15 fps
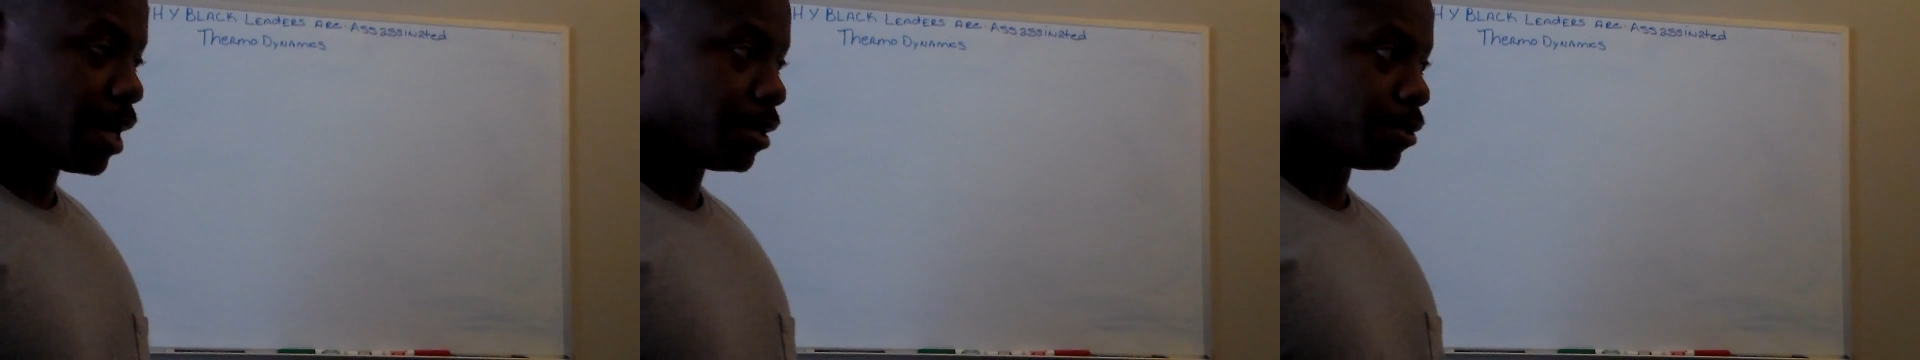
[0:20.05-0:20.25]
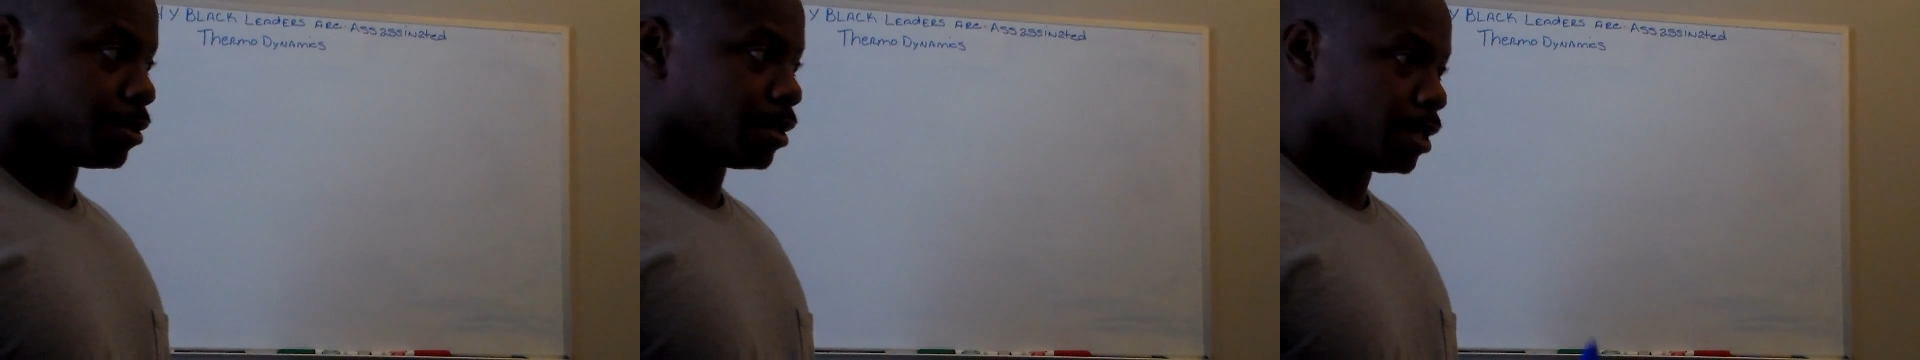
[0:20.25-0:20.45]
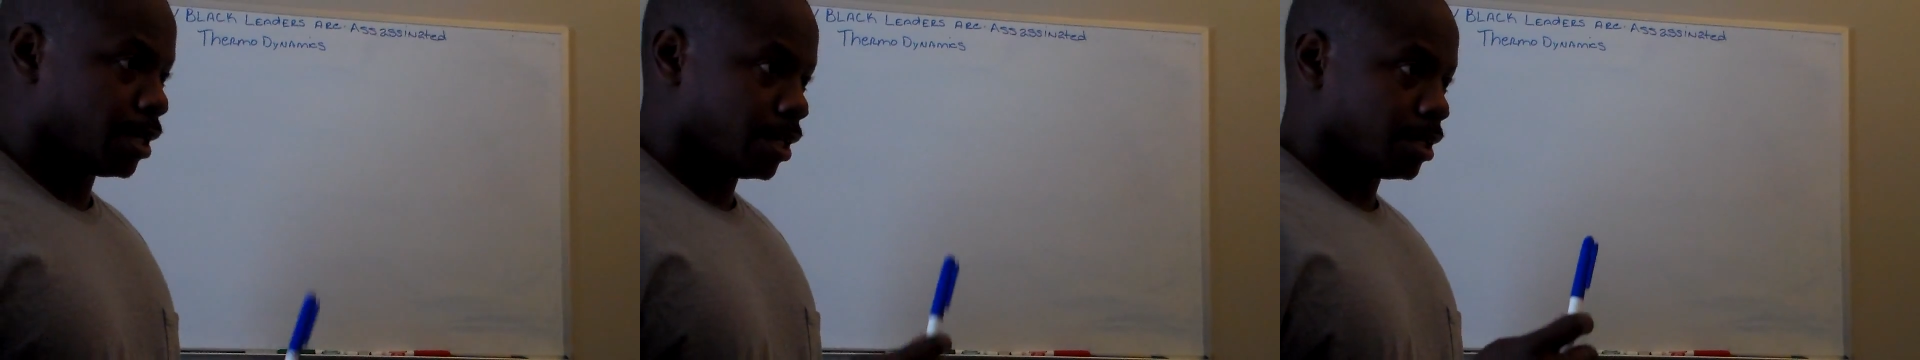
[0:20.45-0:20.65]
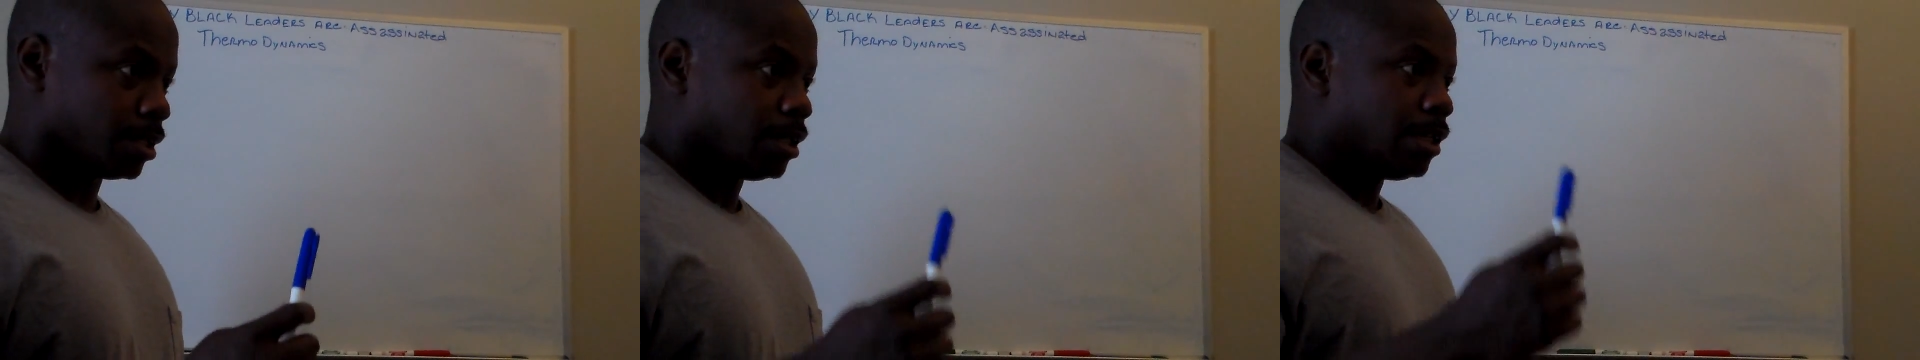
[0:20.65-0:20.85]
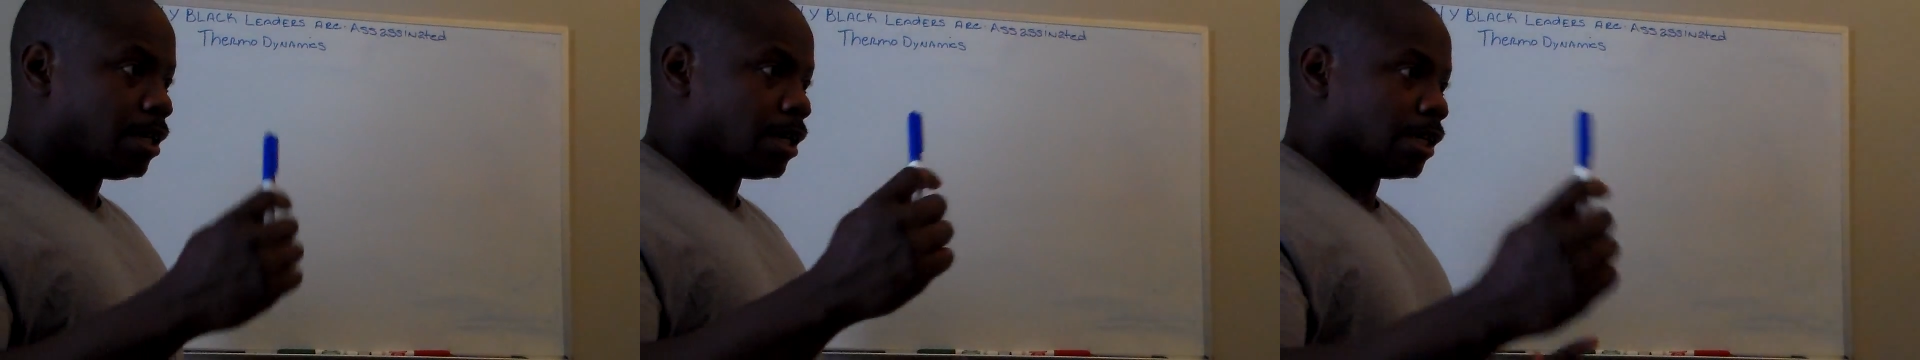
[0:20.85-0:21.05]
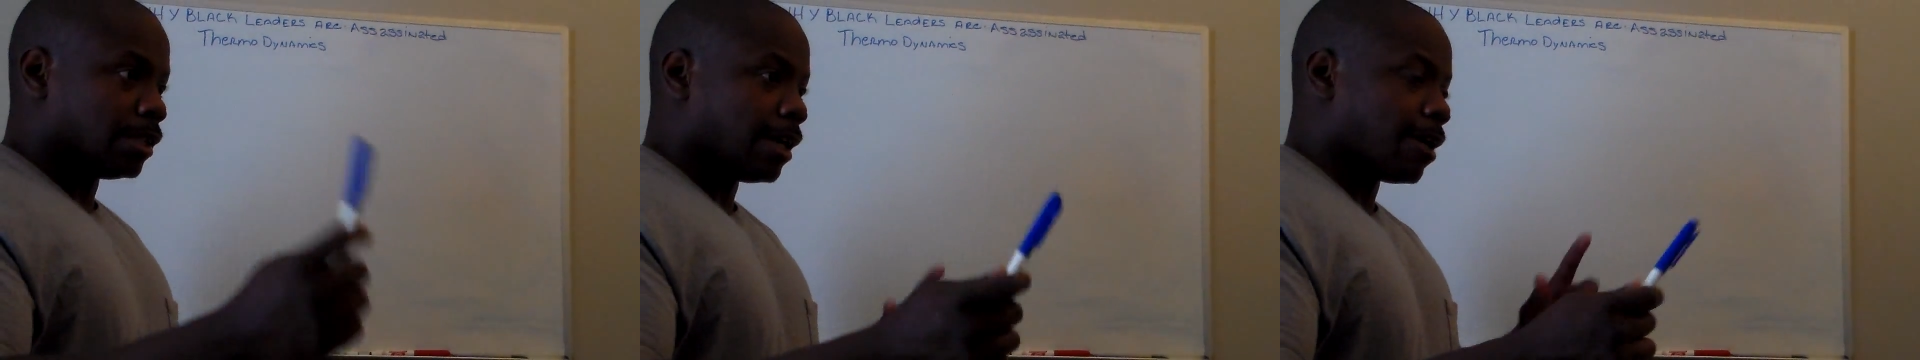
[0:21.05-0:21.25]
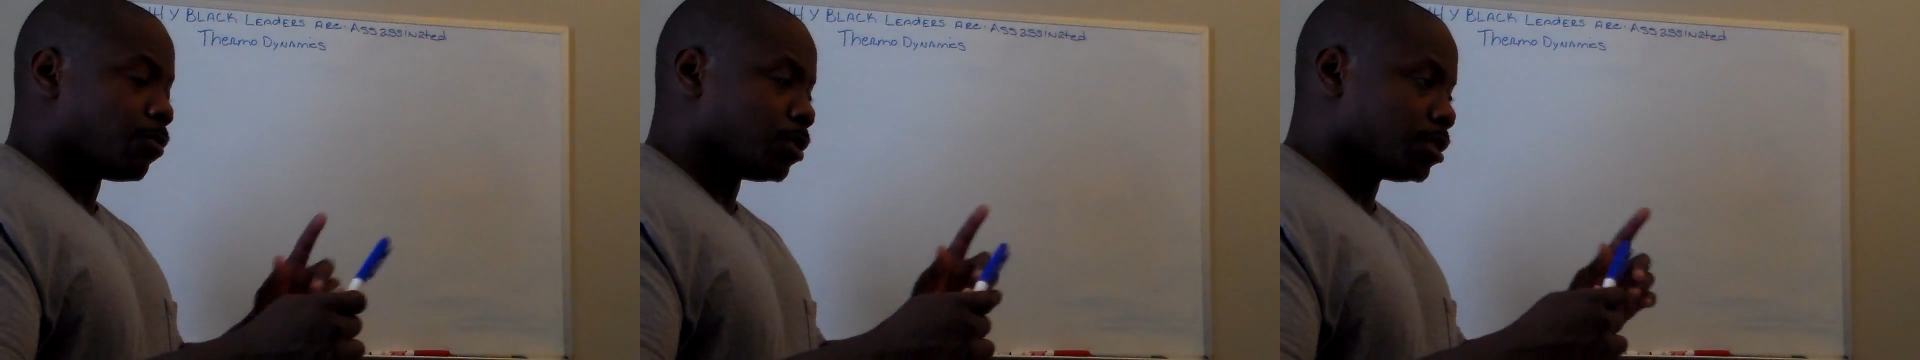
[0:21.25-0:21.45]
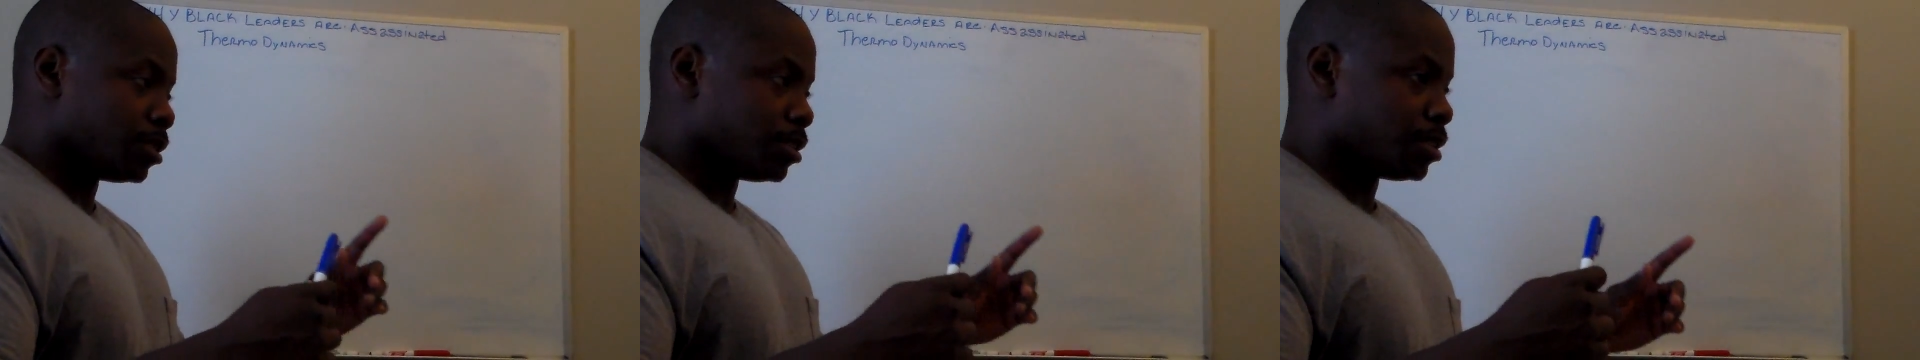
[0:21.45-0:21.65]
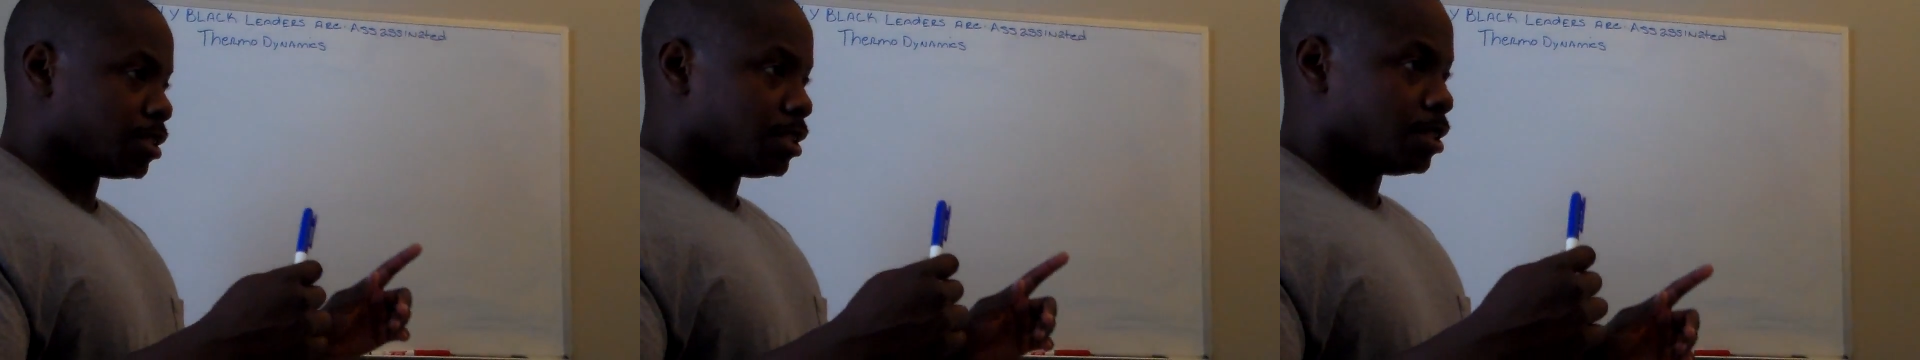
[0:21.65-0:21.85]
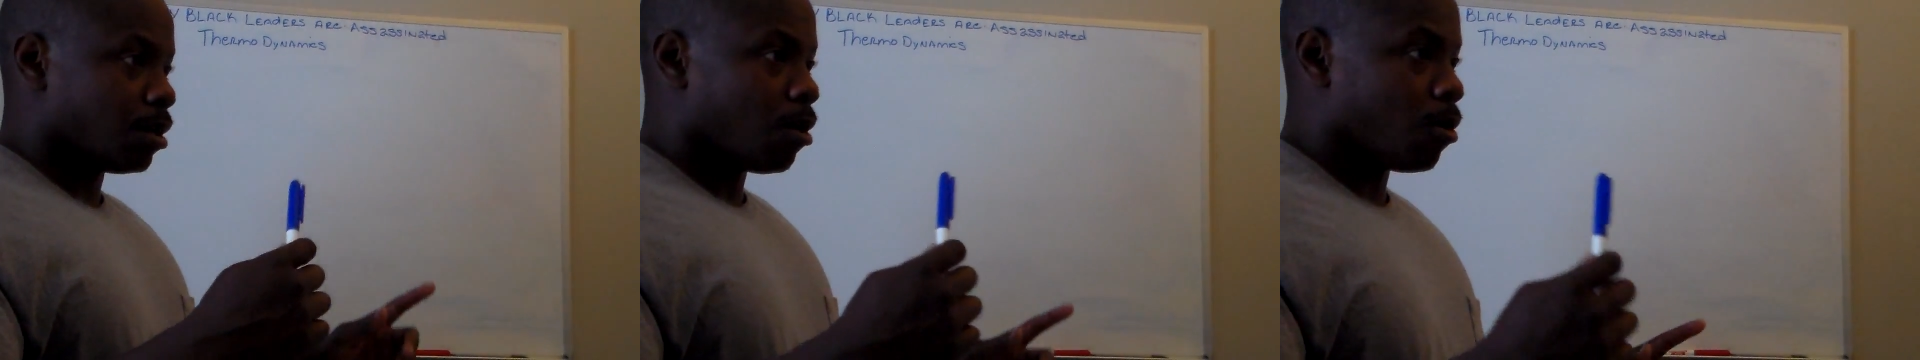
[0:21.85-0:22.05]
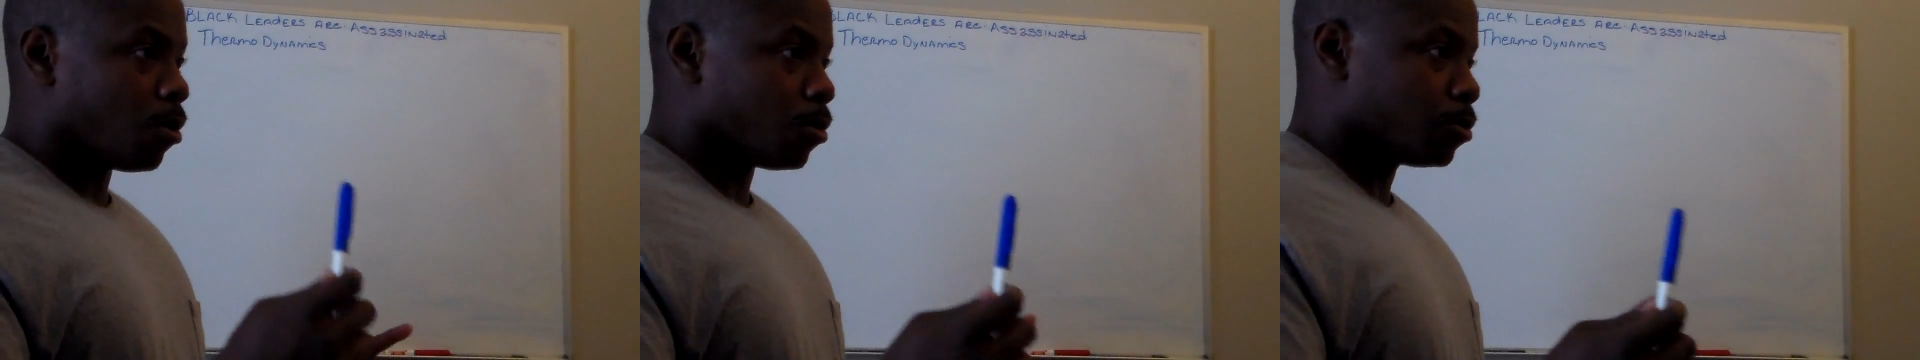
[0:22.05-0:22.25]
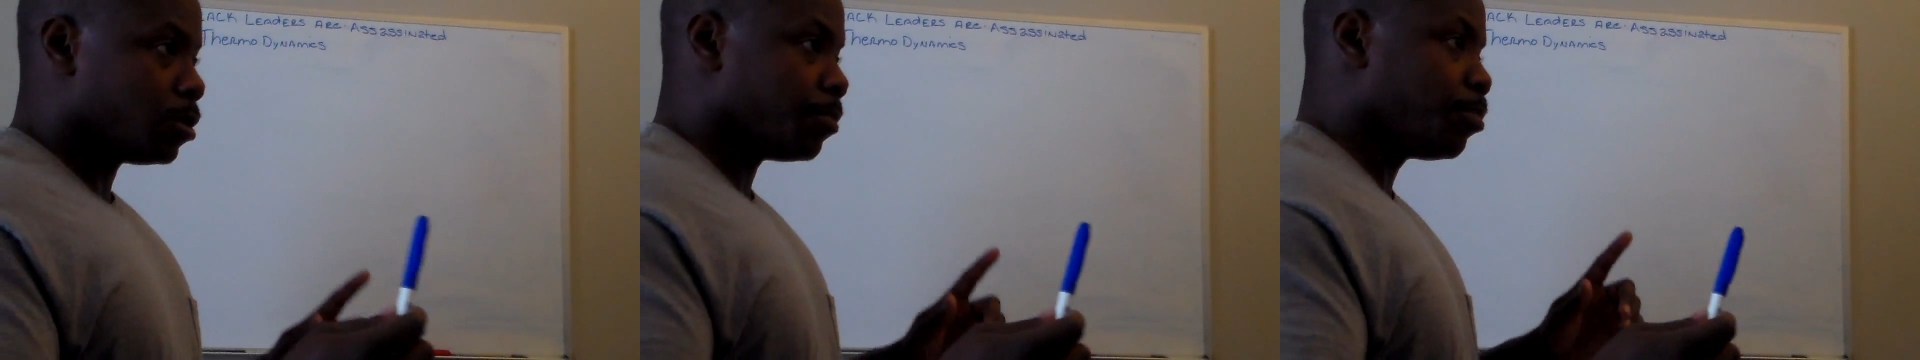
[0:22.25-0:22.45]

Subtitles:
matter and allow us to see all